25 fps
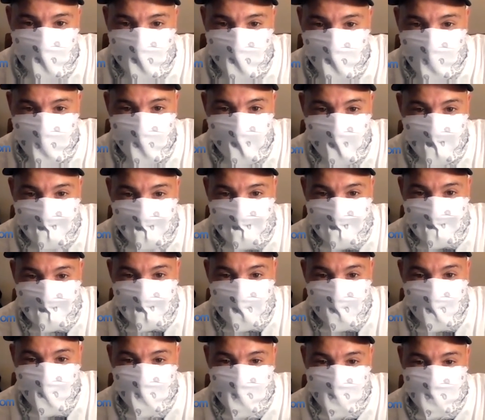rink,
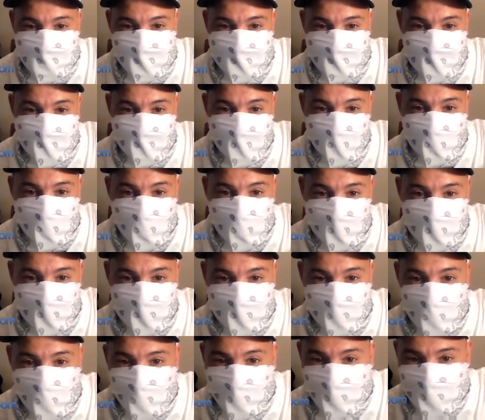you see
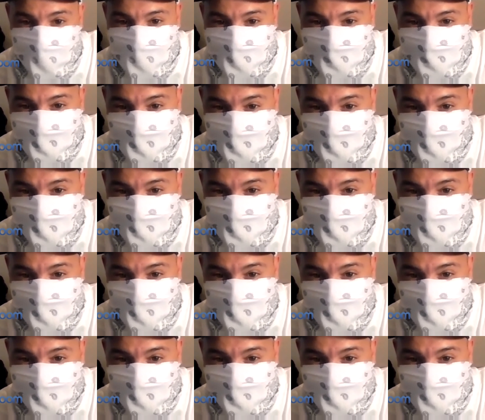Macaulay Culkin